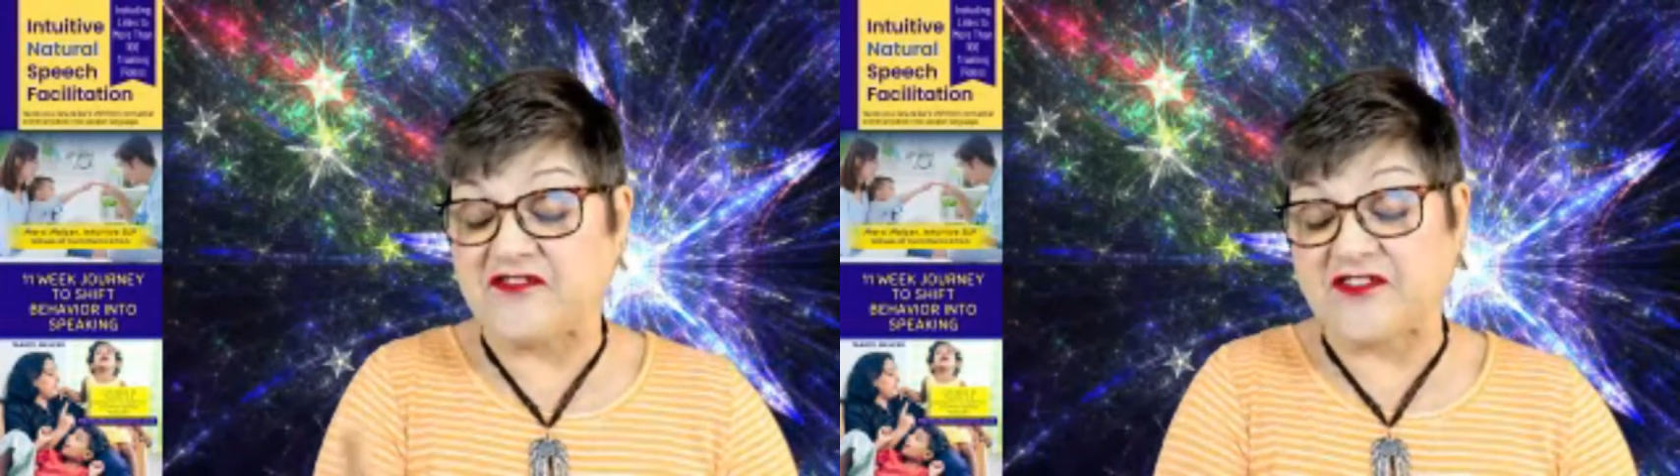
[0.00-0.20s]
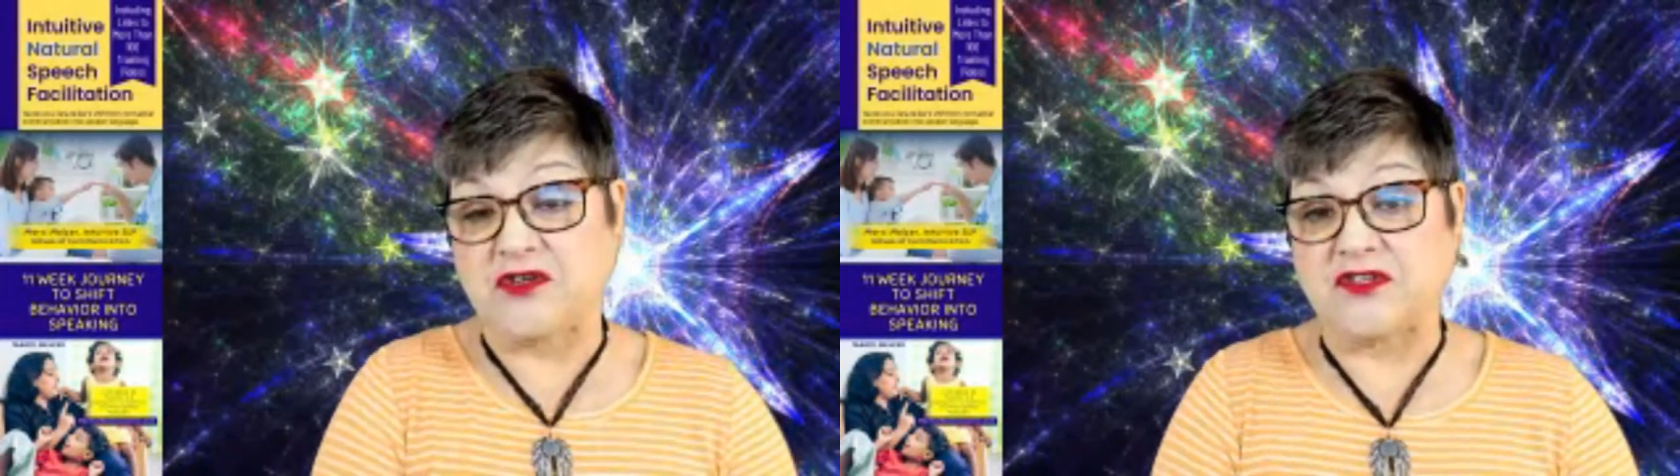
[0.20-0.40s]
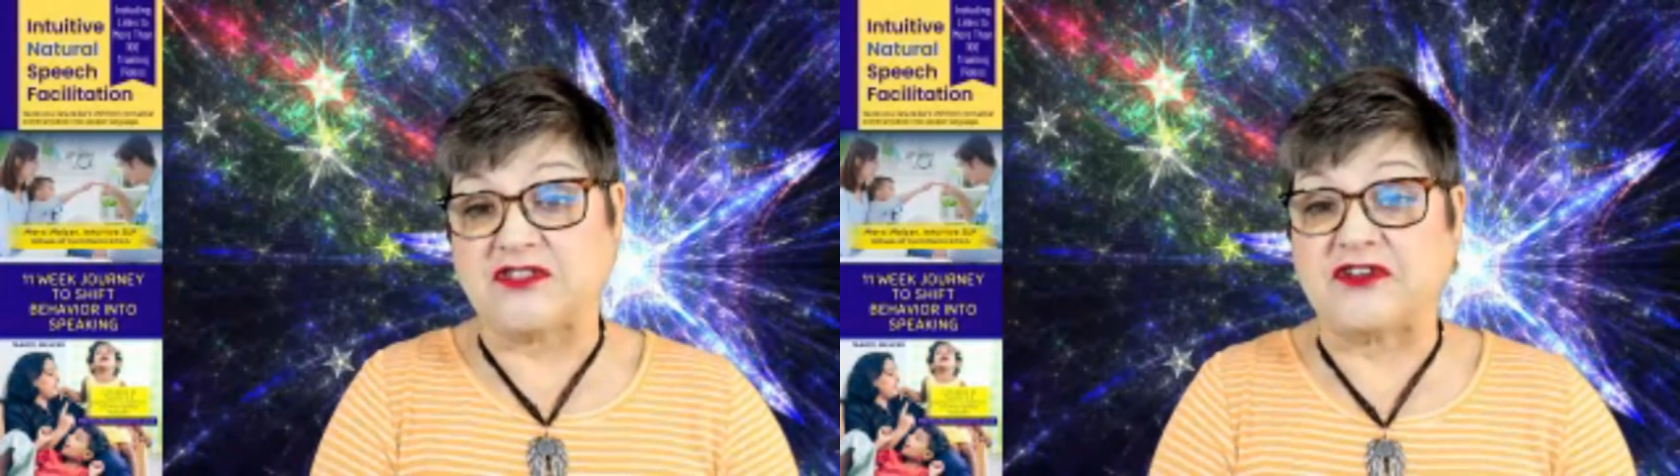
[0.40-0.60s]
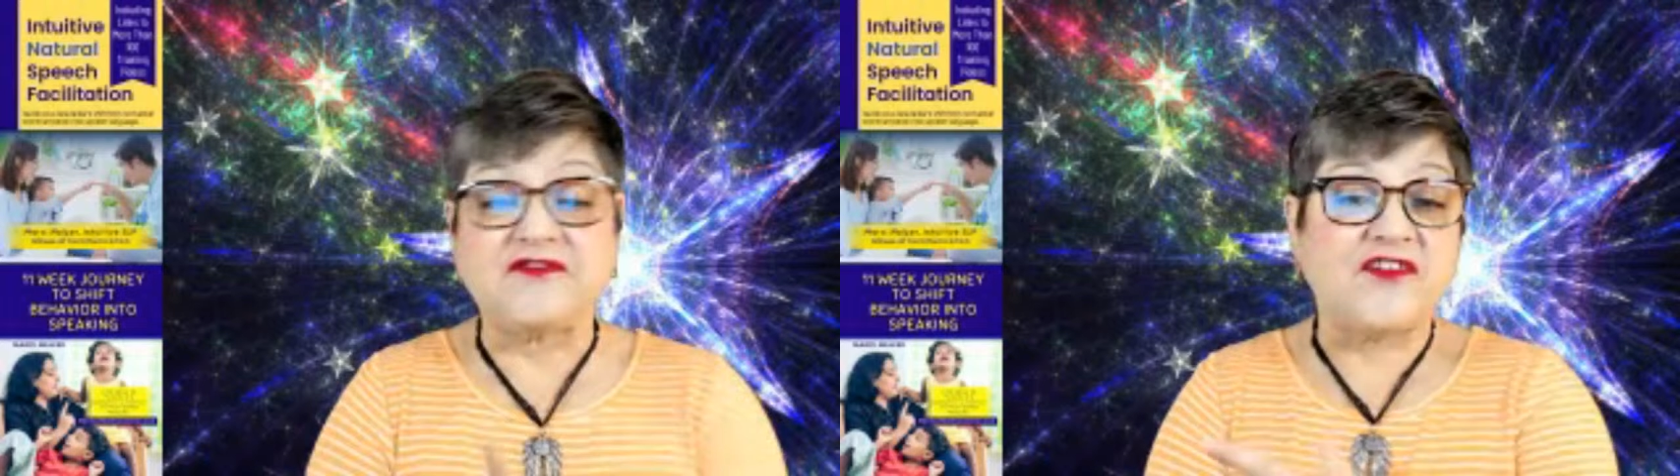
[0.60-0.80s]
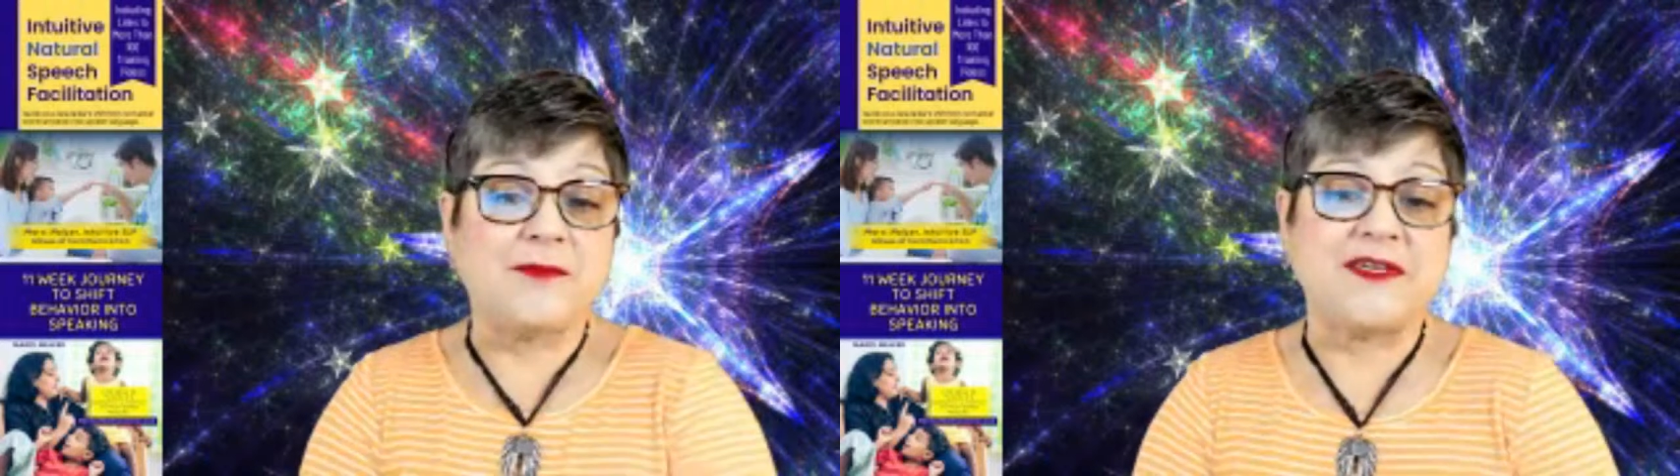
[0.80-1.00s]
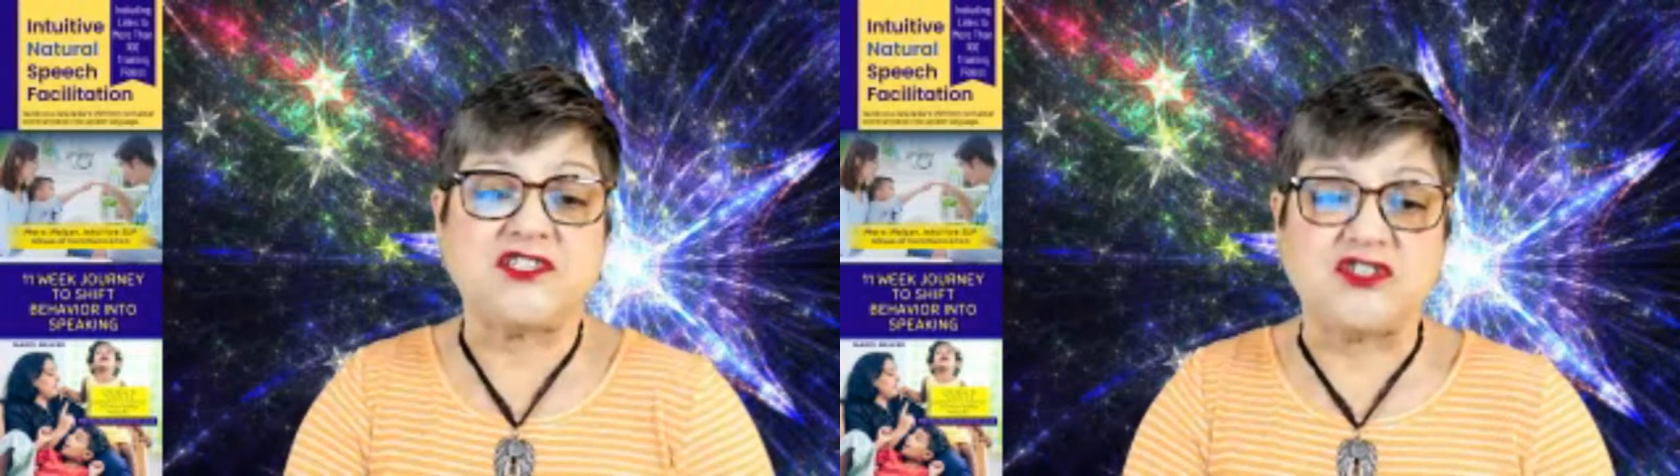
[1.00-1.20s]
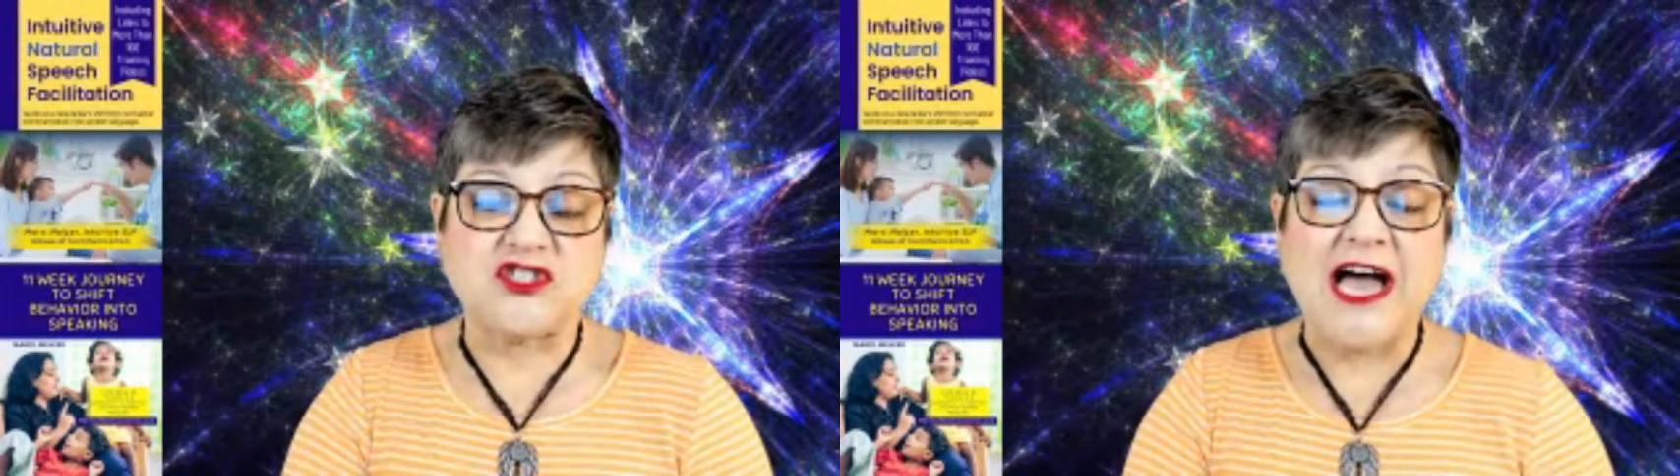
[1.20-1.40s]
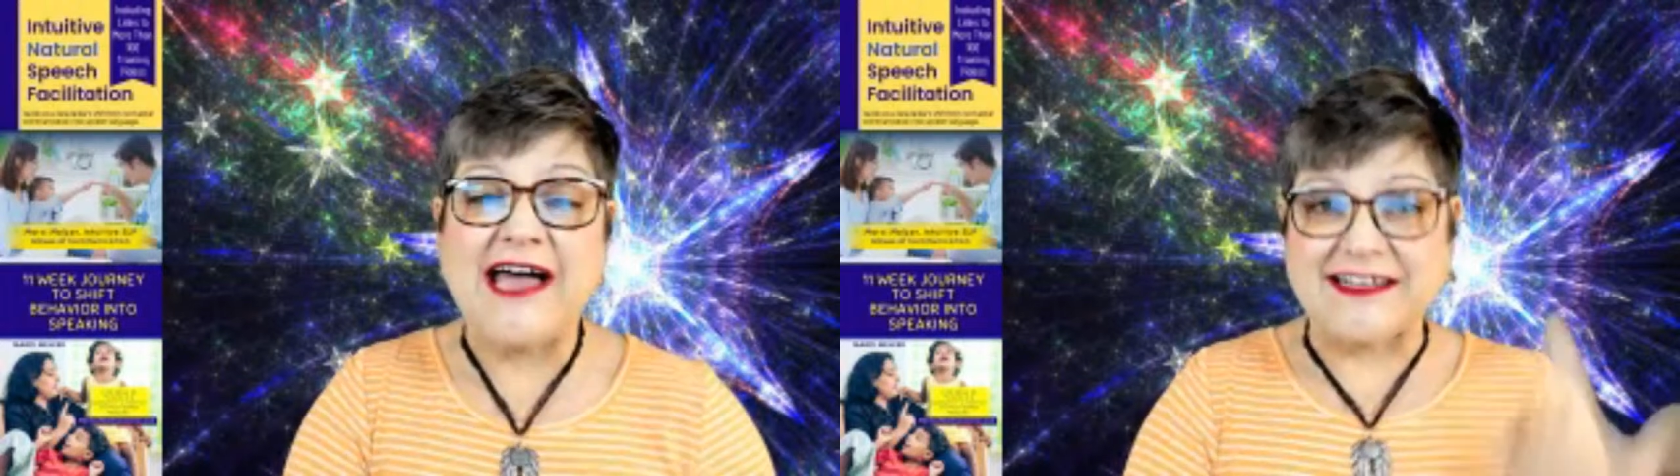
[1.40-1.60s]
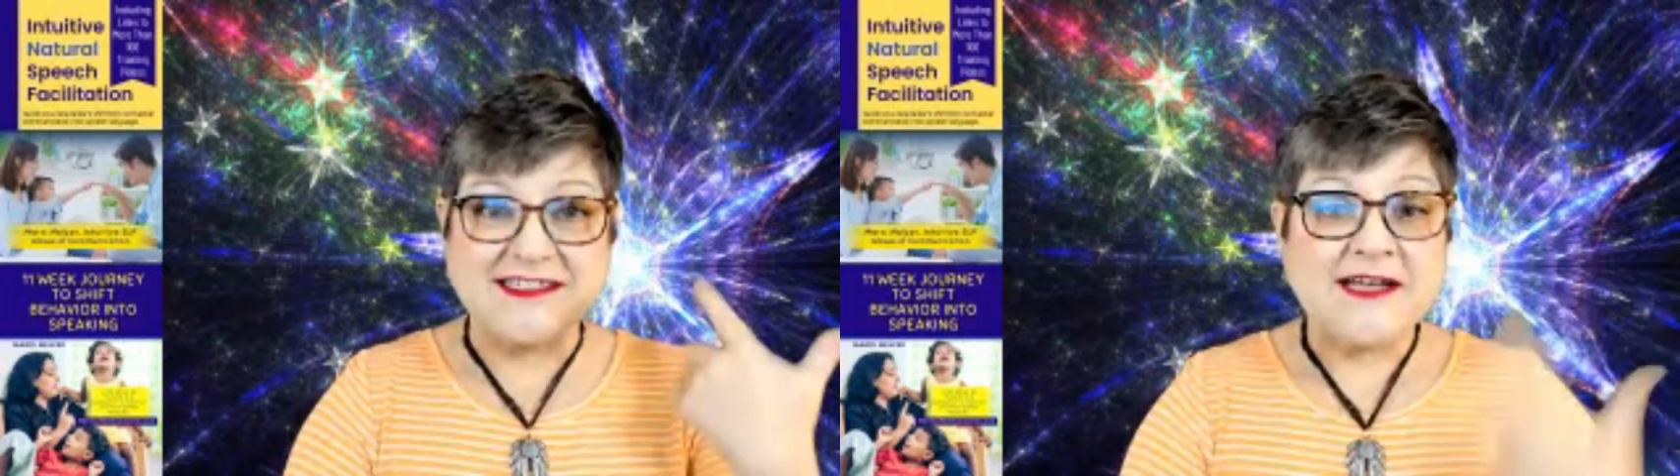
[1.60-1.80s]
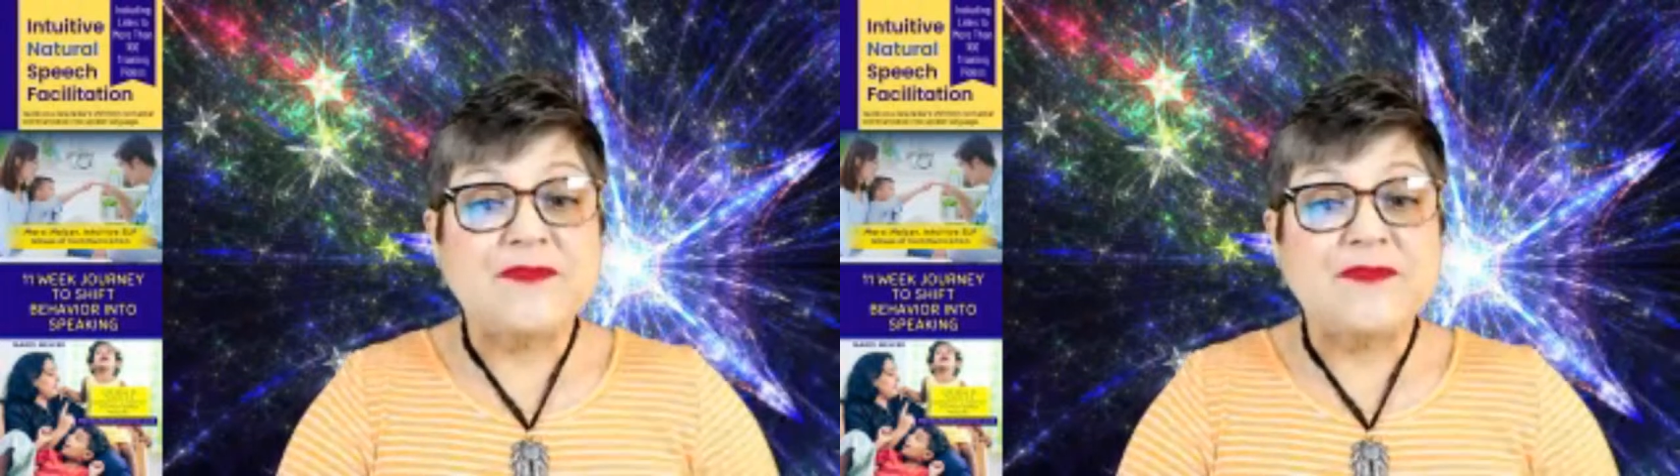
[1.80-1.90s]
for you to learn from is your child.